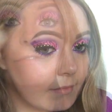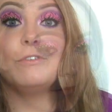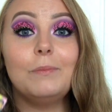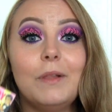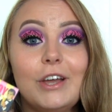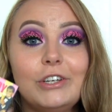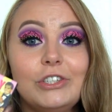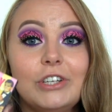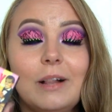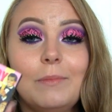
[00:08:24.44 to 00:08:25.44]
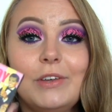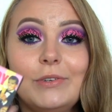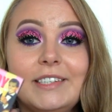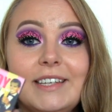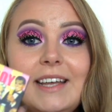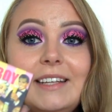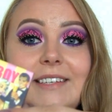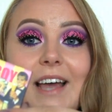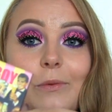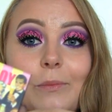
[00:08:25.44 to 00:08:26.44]
For blush, I'll be using
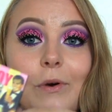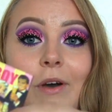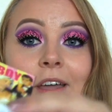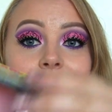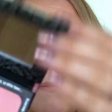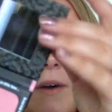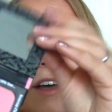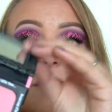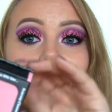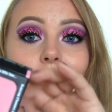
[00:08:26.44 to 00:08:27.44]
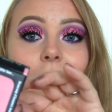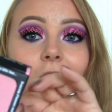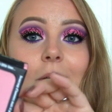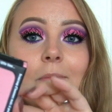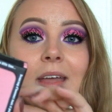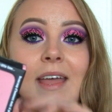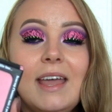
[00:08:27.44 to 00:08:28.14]
Down Boy by The Balm.